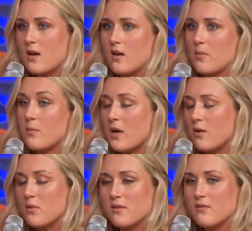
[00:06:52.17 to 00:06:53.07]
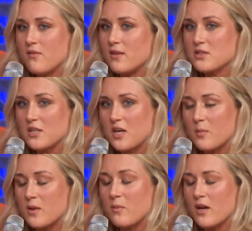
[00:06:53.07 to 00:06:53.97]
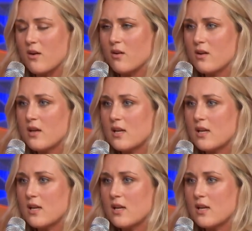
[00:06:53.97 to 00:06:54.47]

and mine would eventually come in the mail.